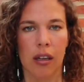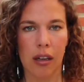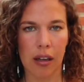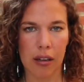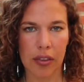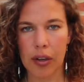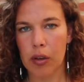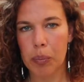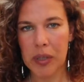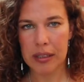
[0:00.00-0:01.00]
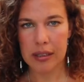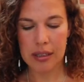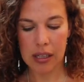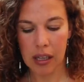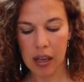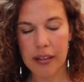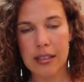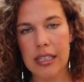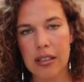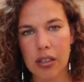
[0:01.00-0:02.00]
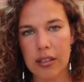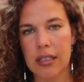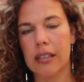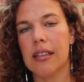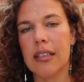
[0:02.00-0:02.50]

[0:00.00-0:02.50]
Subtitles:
therapies on detoxing, they